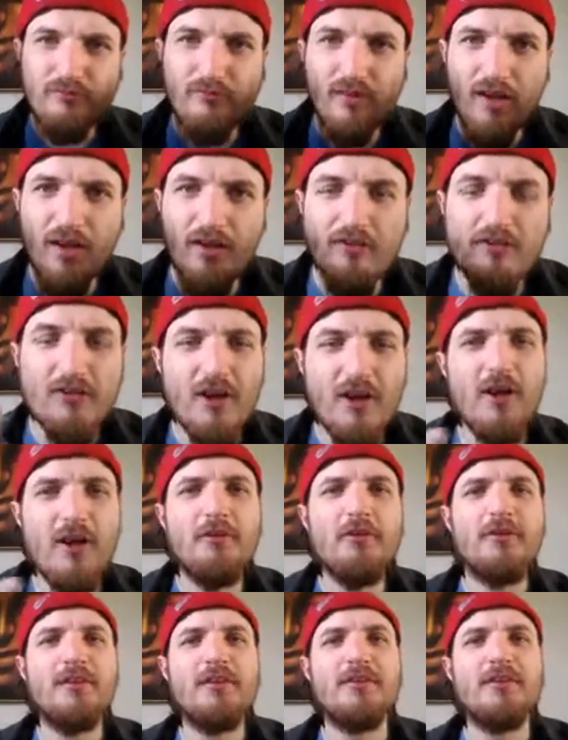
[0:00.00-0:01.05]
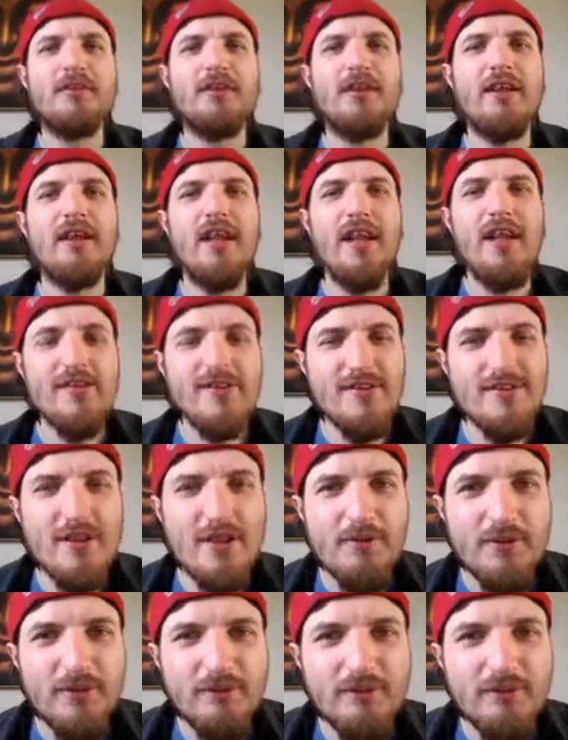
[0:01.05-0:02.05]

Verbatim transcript: So, ladies and gentlemen,